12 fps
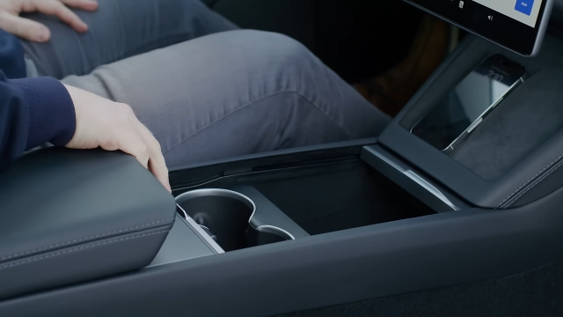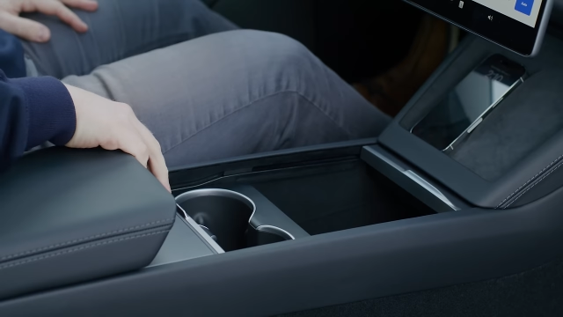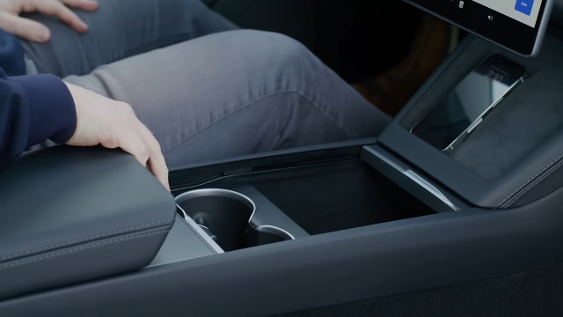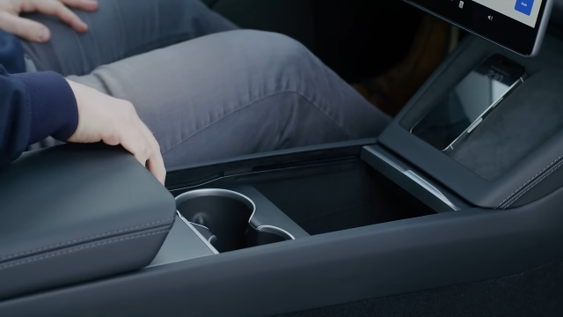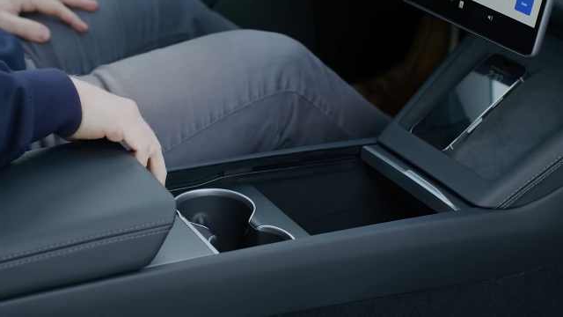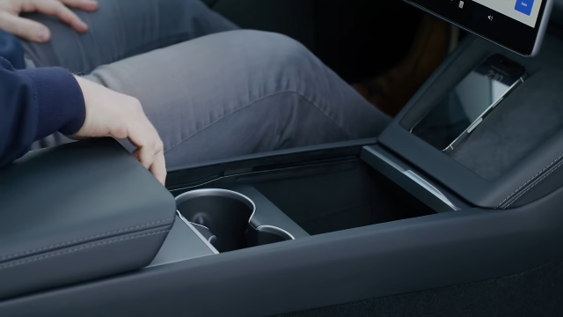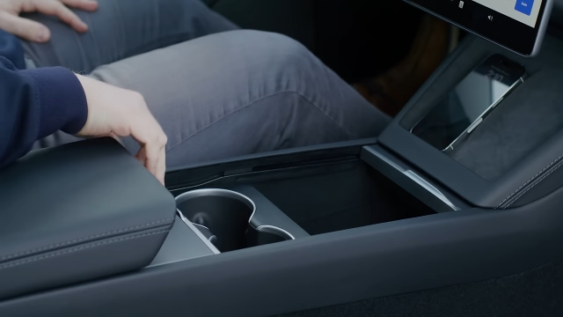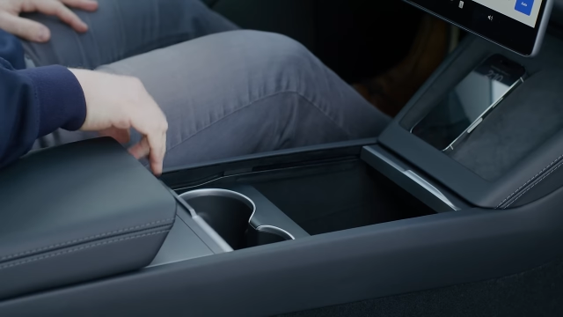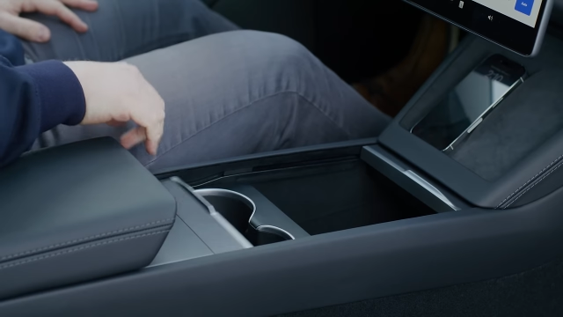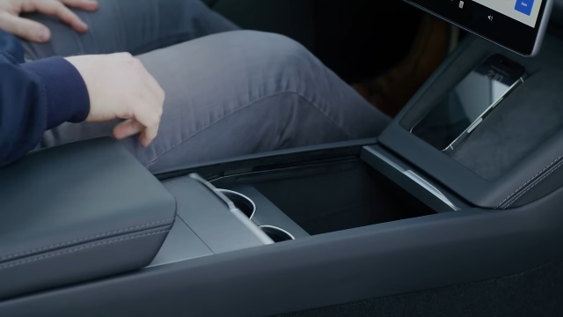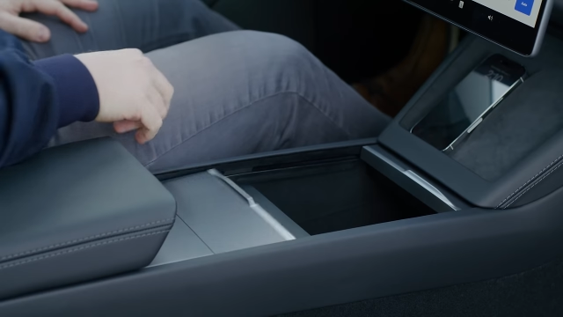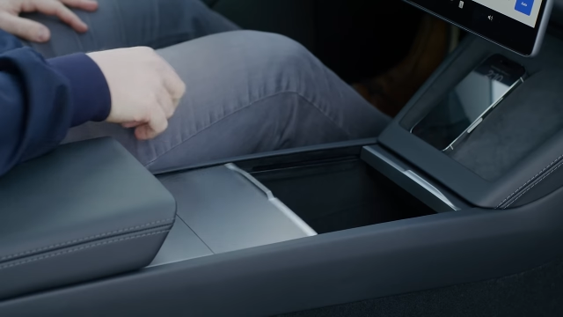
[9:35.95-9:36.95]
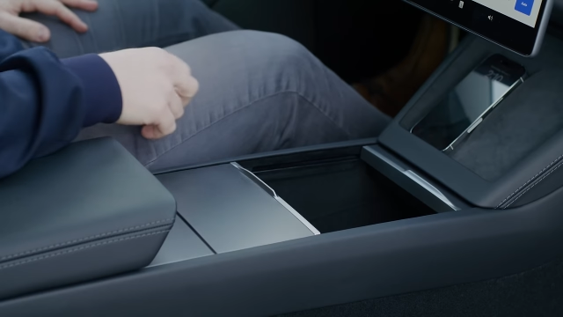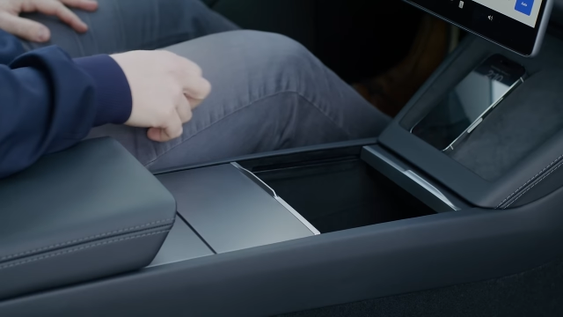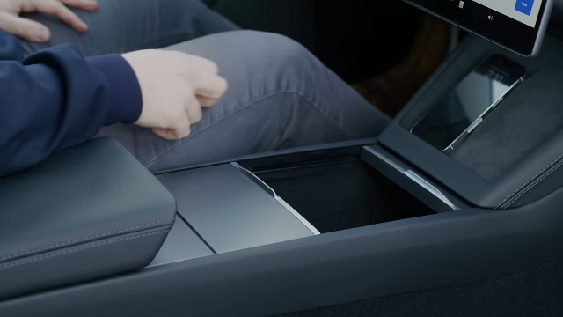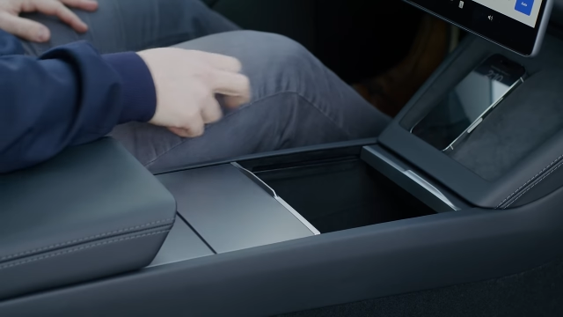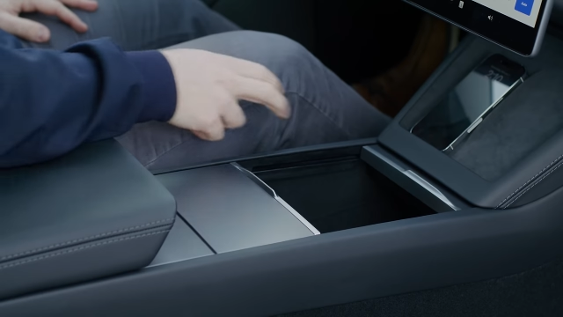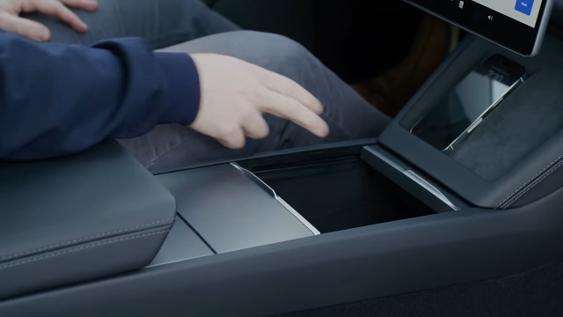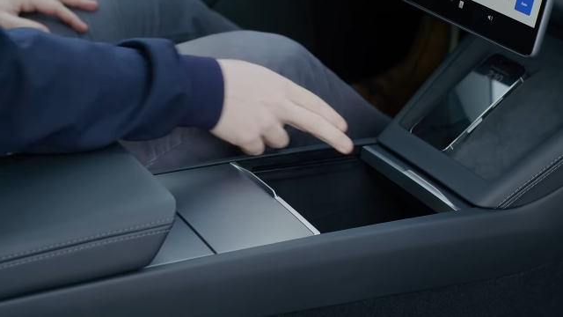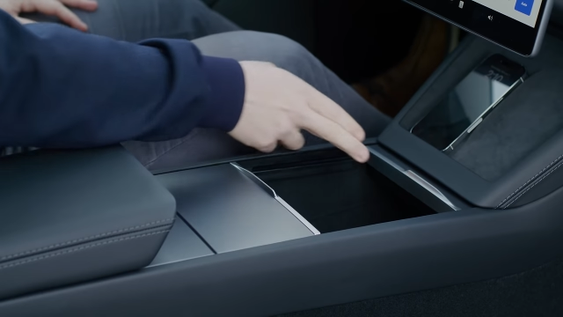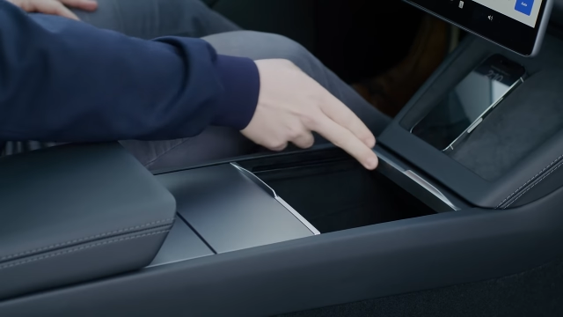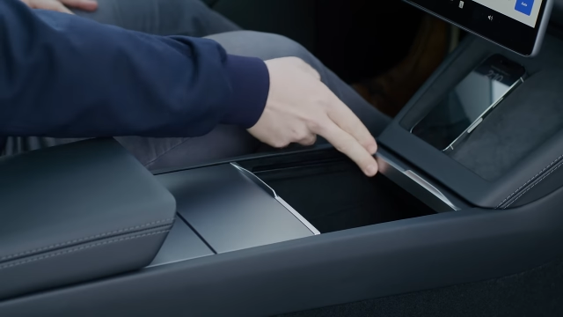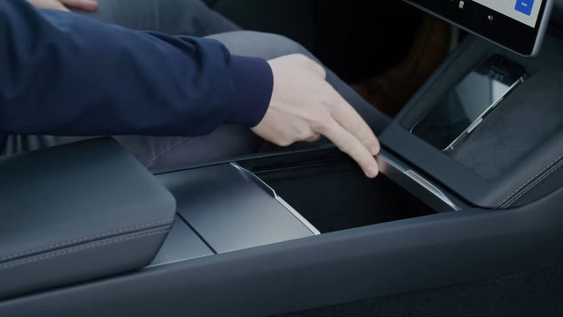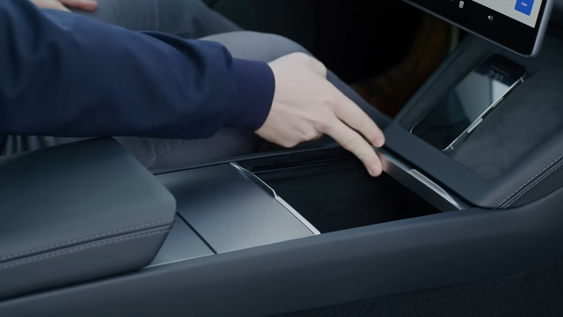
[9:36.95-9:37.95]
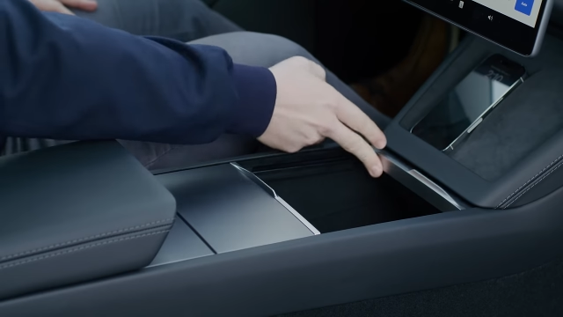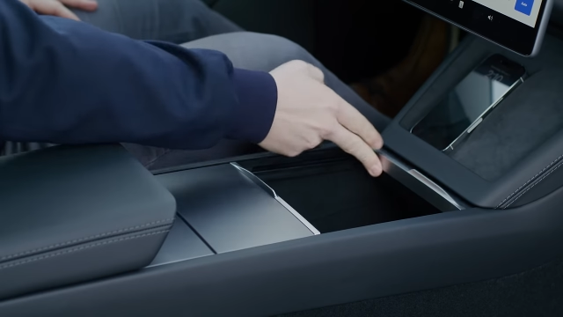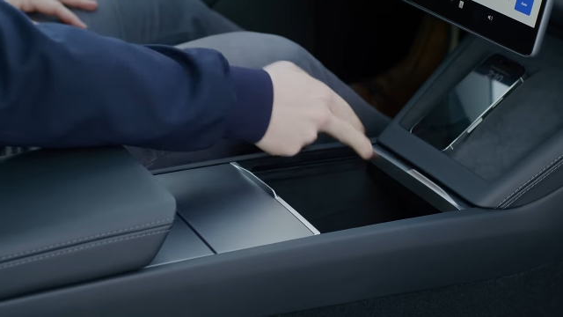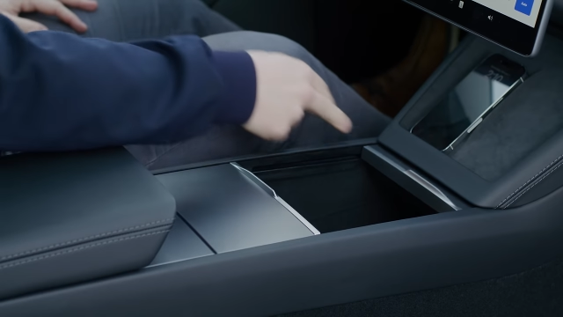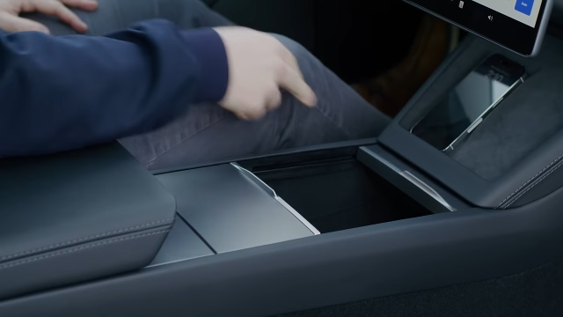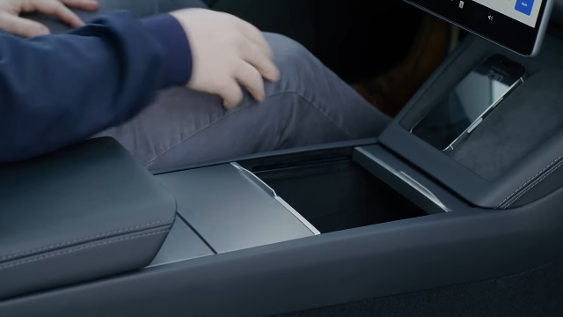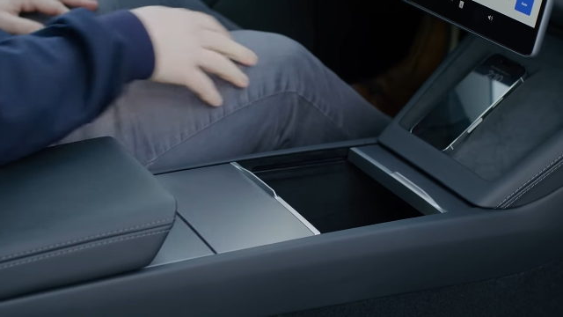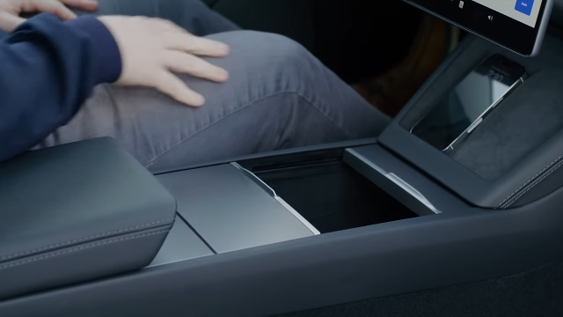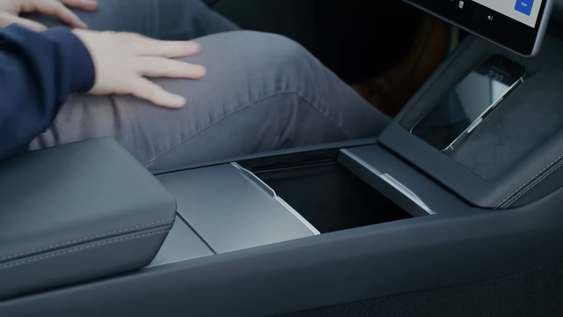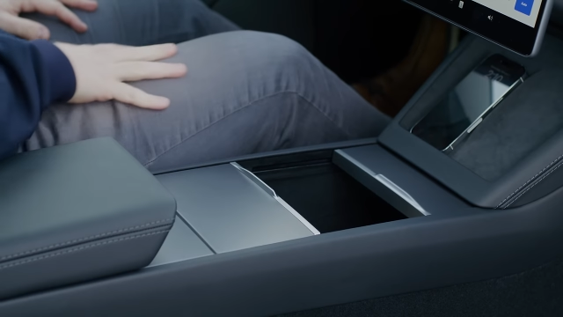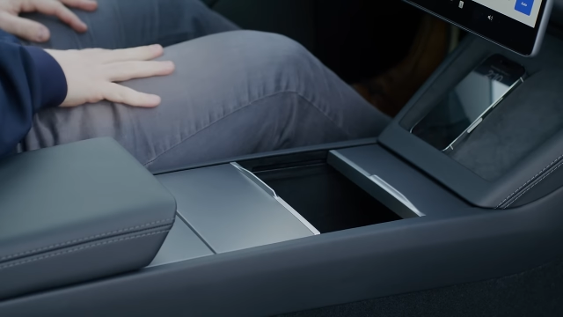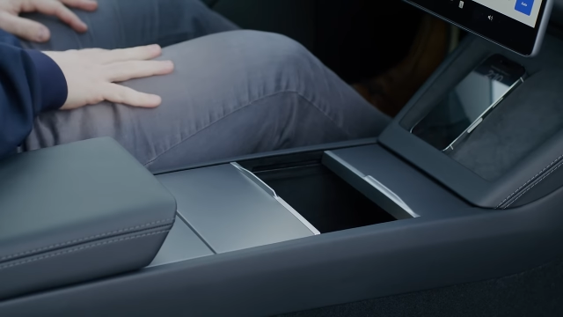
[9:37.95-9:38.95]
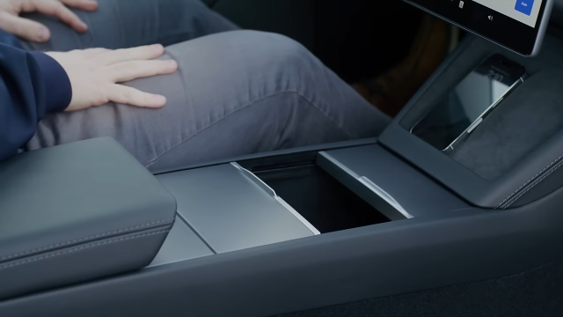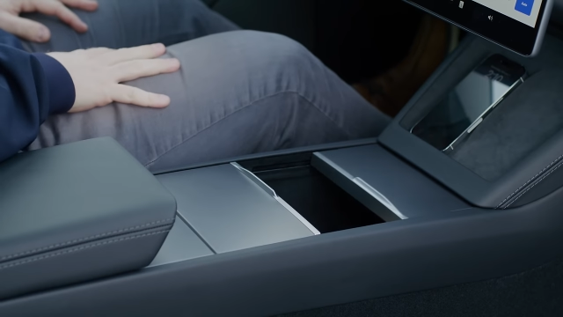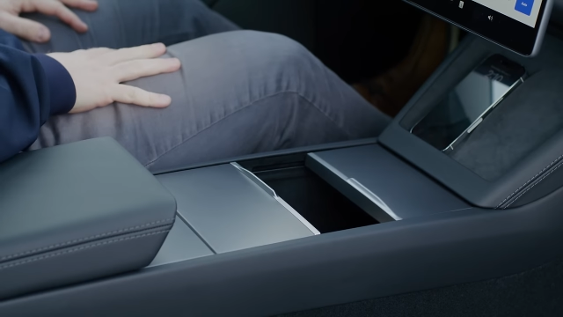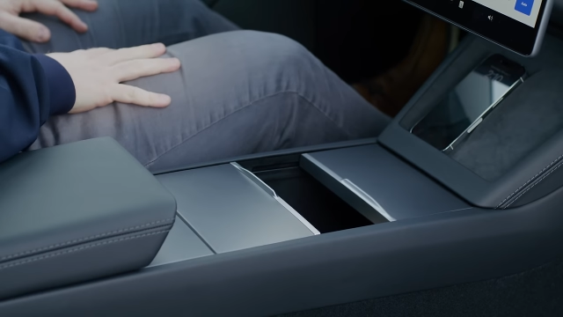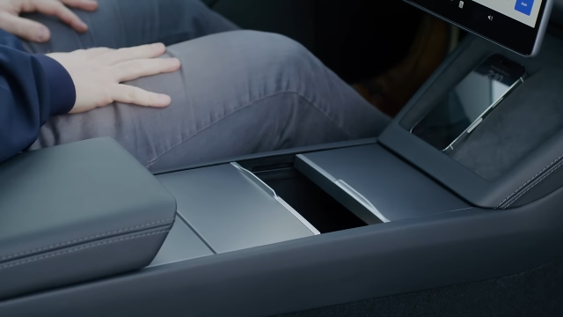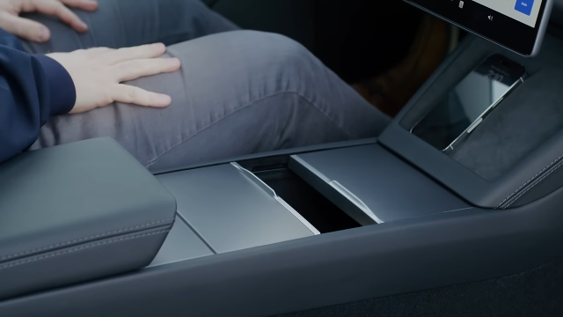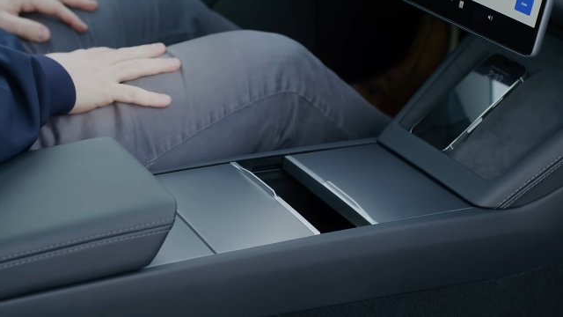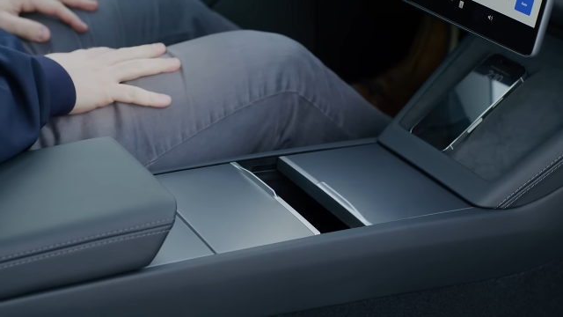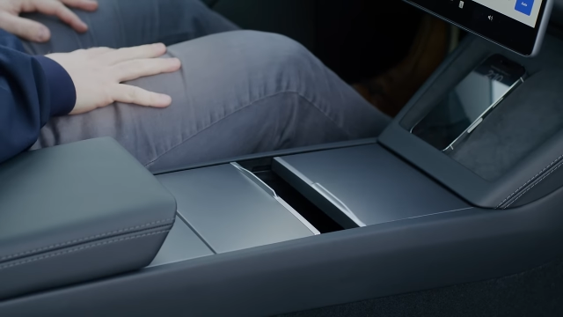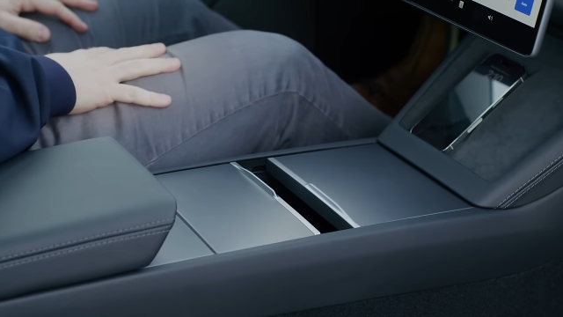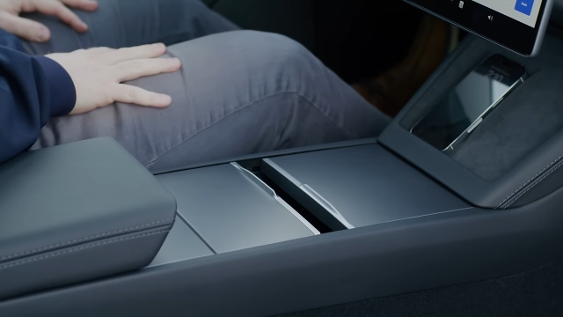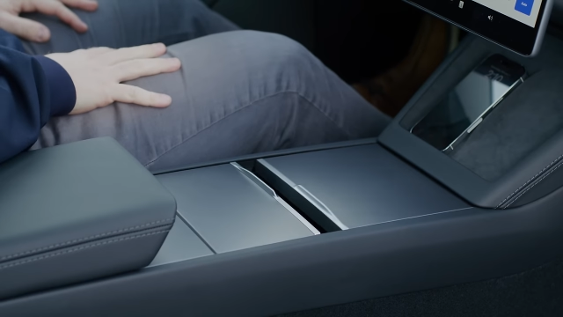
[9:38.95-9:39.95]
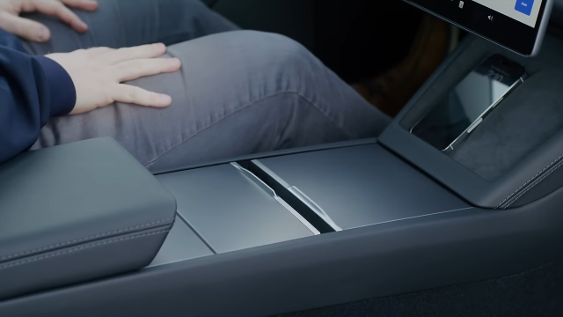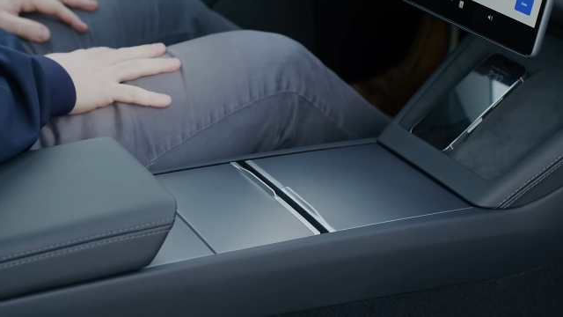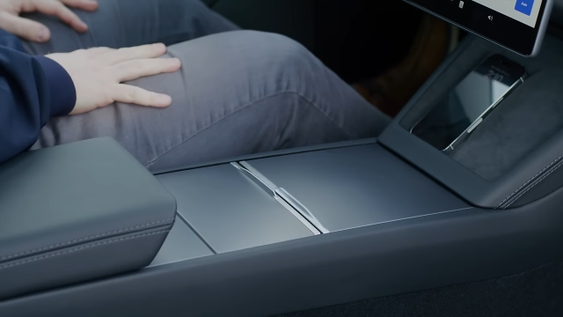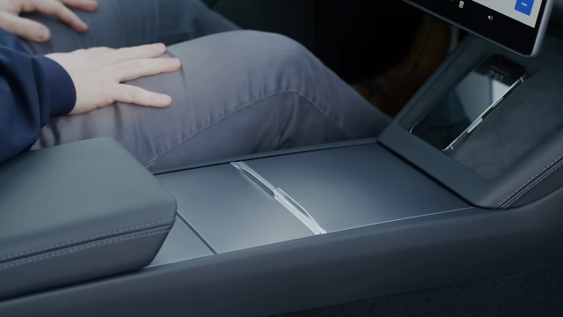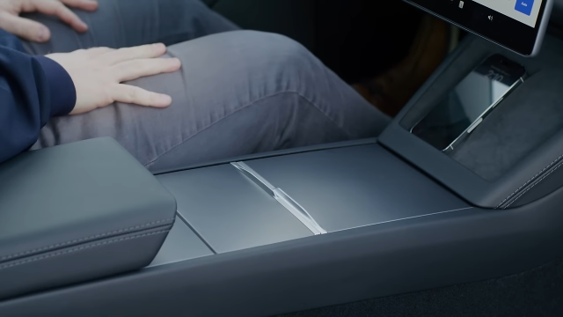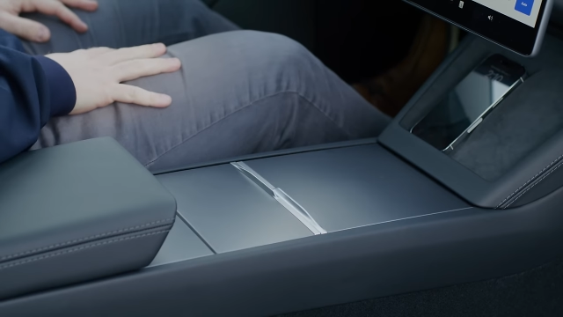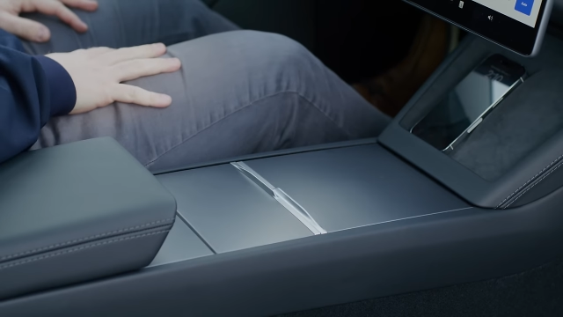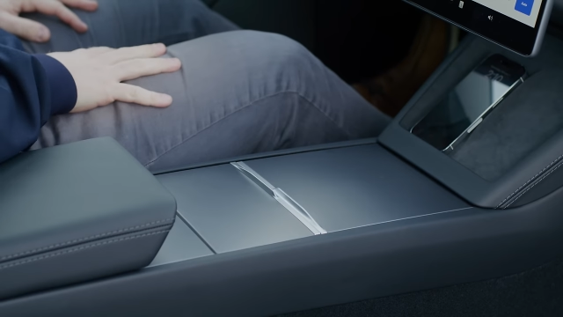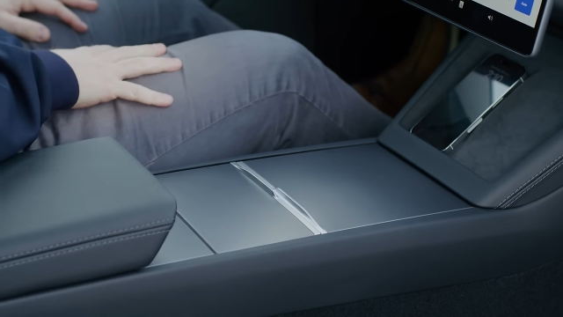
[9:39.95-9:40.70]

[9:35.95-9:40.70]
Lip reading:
No face is visible, so there are no lips to read.